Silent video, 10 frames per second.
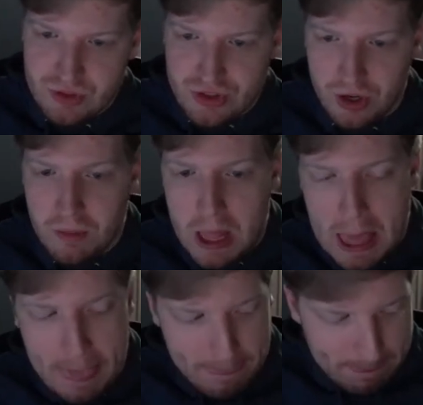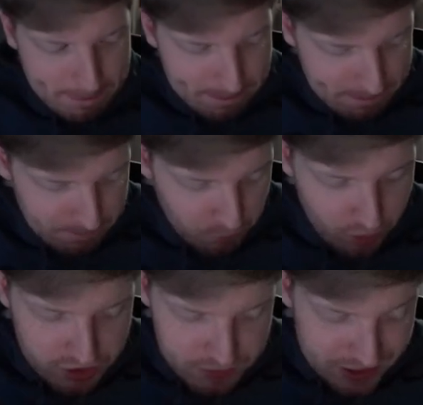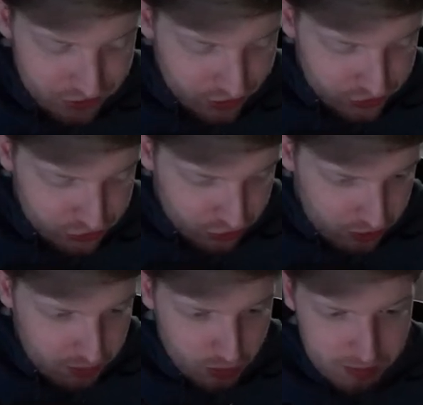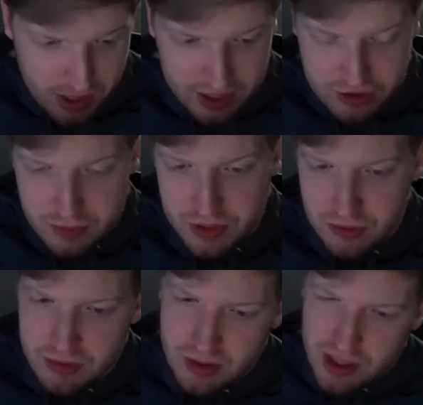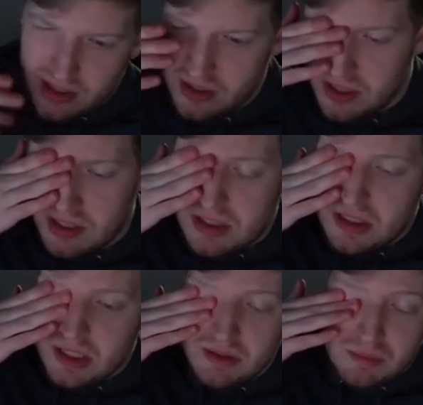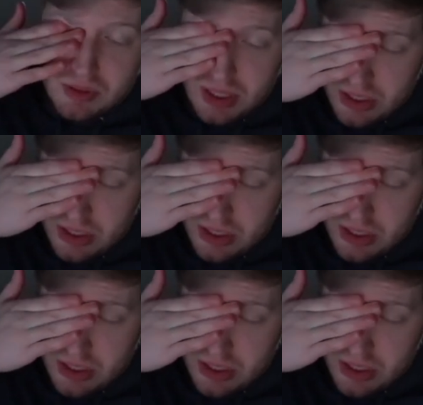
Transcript: So, what does basic Stoneborn management look like? In